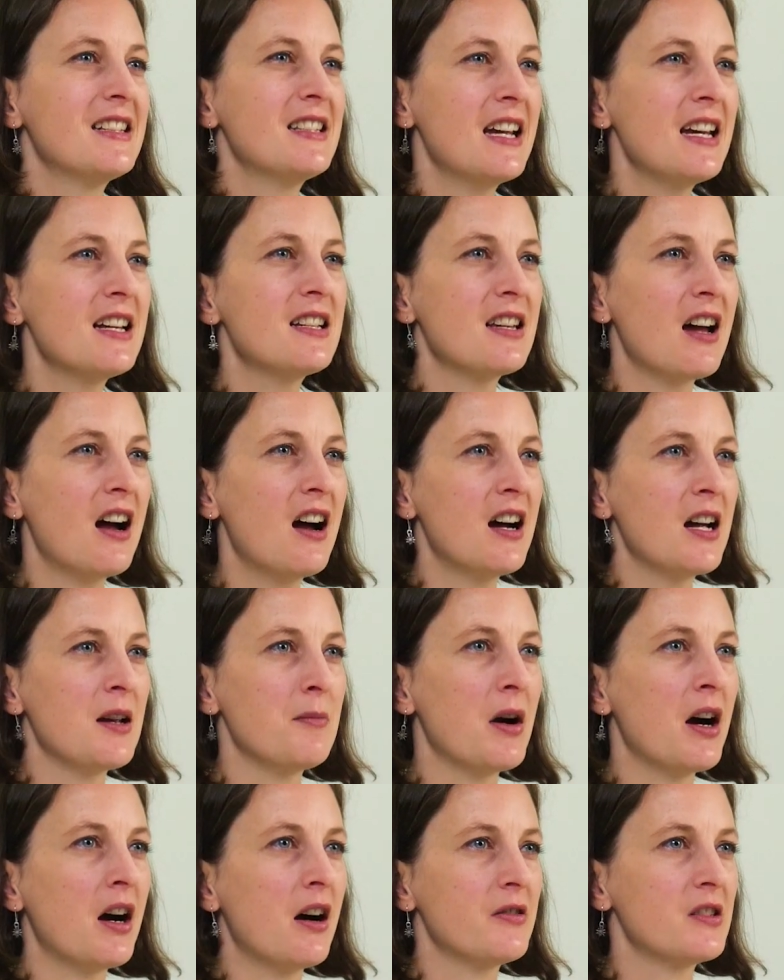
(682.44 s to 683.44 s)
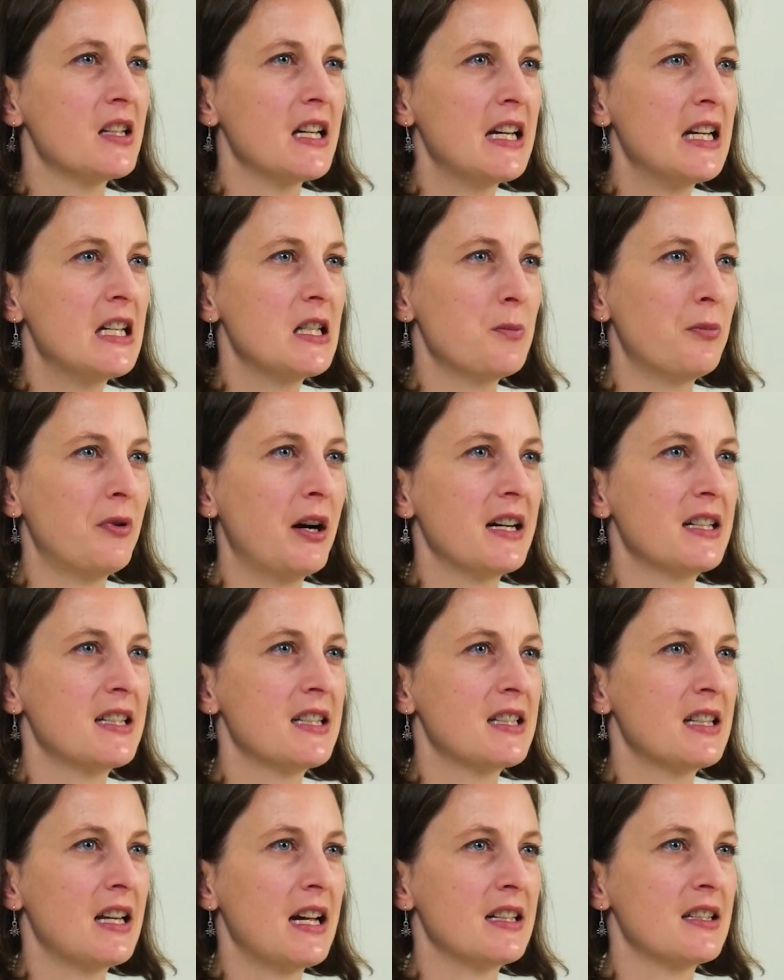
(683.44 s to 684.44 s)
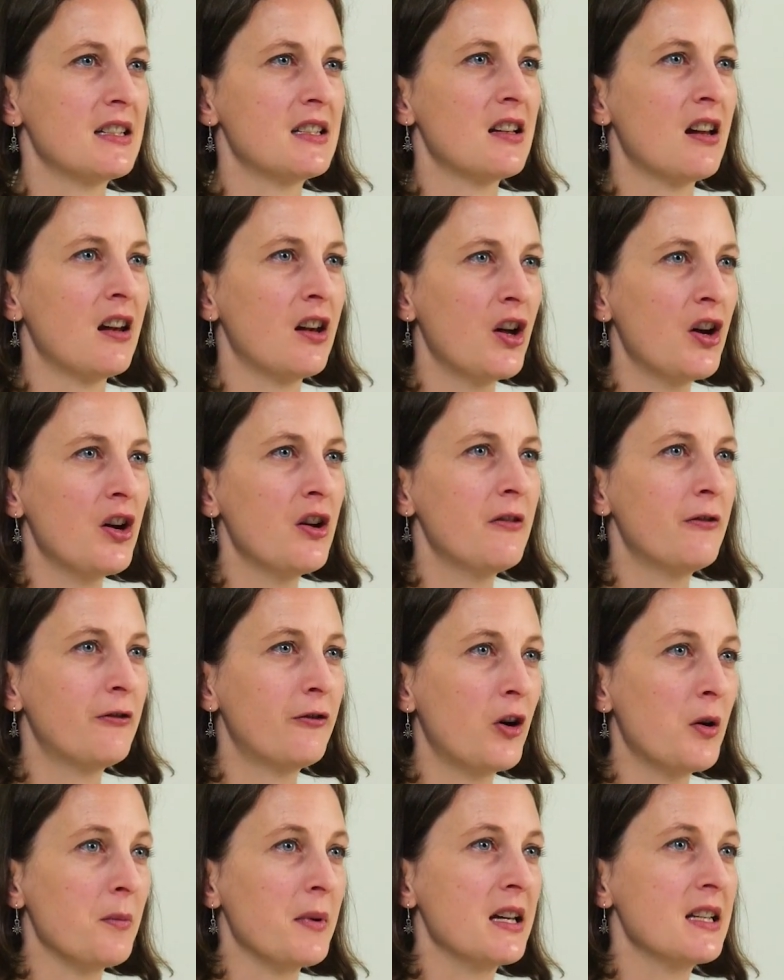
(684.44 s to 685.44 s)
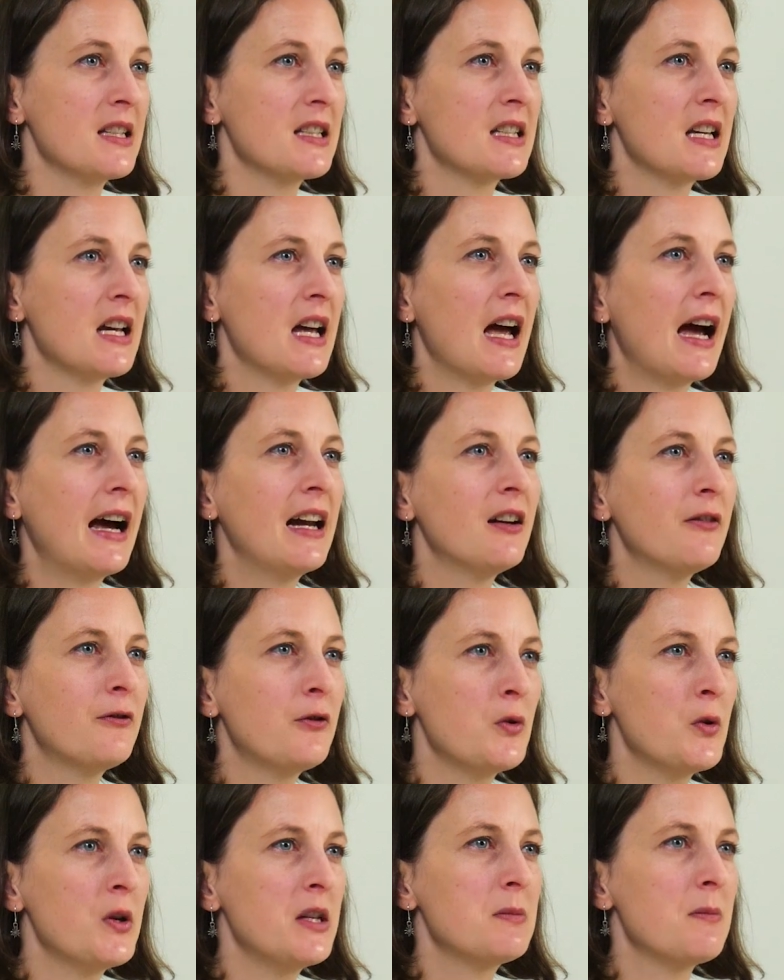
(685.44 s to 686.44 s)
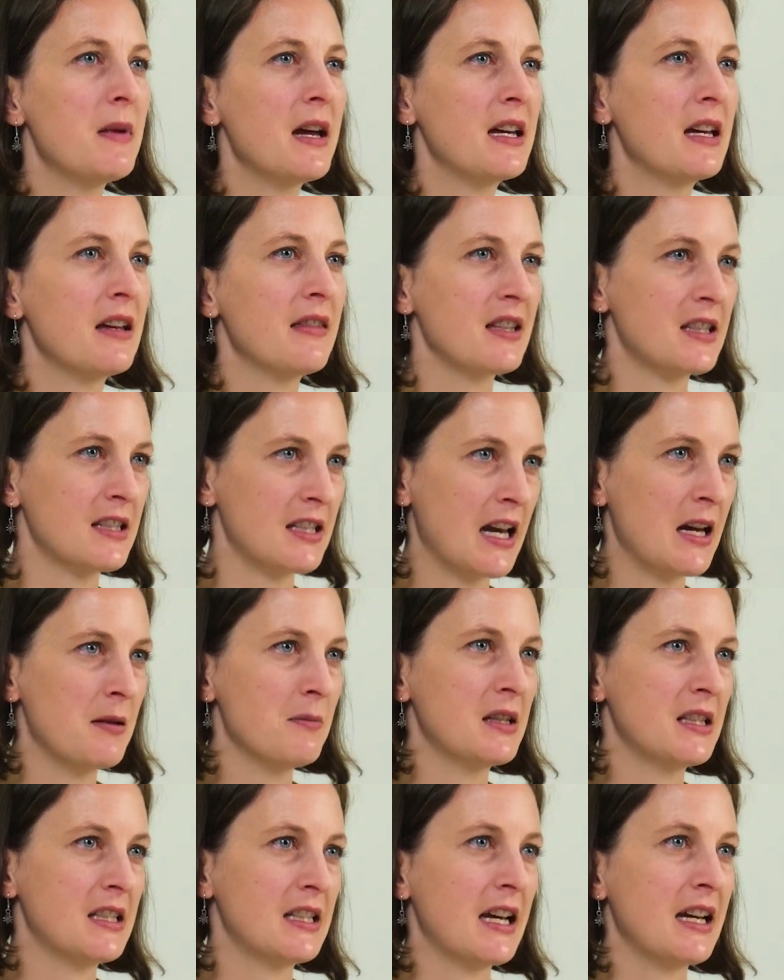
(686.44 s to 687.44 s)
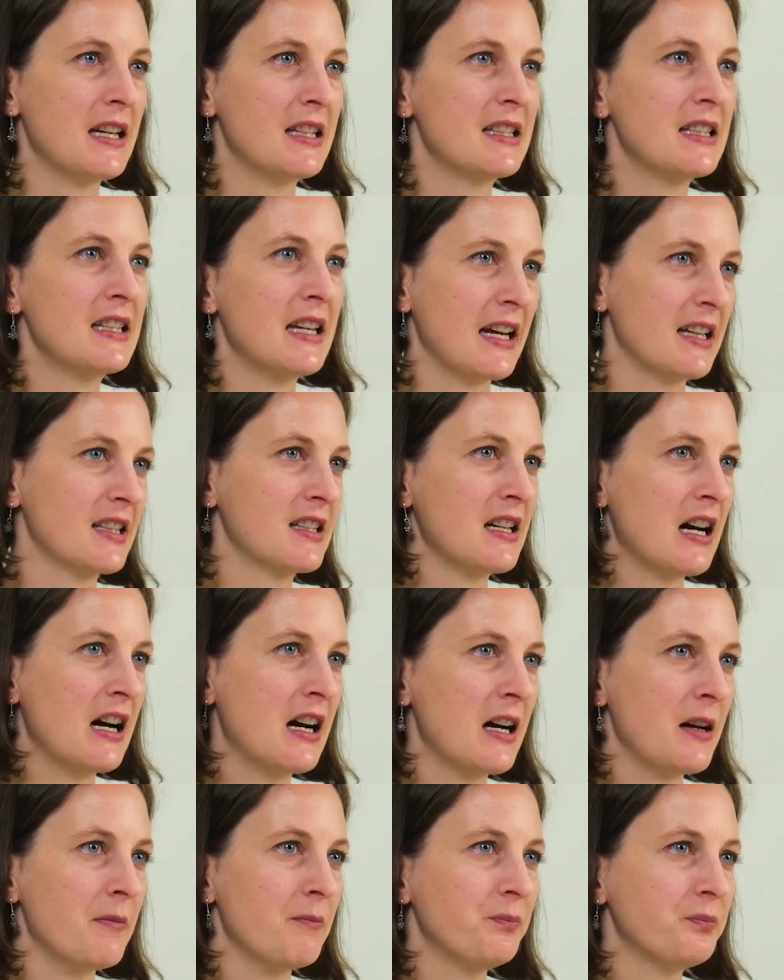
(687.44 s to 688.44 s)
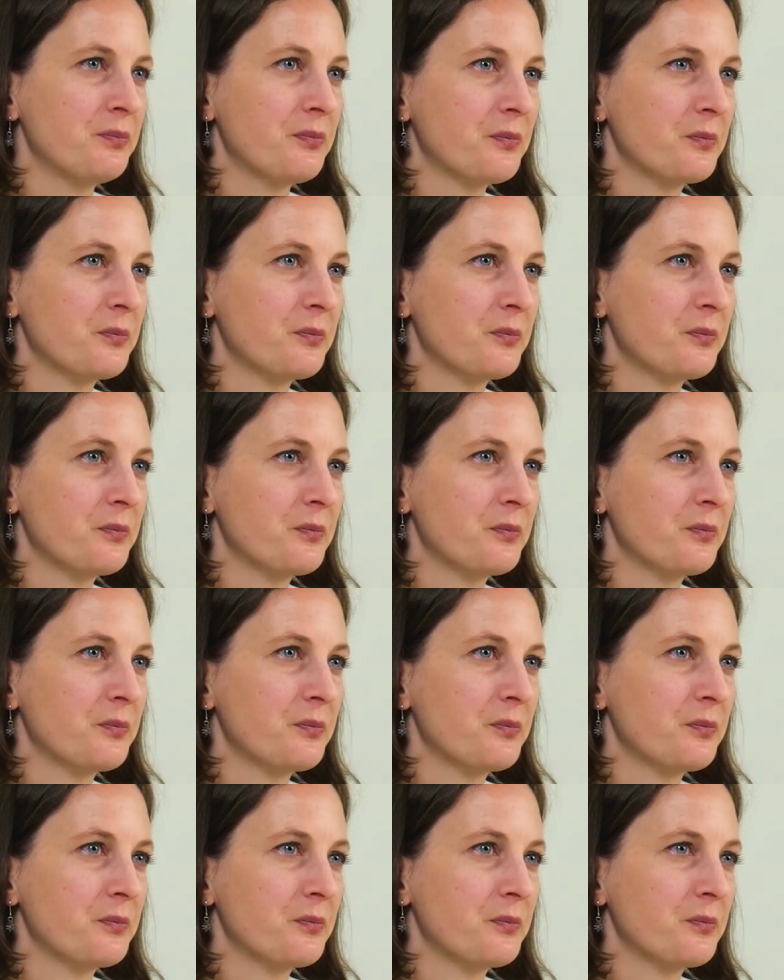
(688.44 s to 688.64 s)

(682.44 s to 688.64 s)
Take time after each practice letter to learn from it and avoid making the same mistakes next time.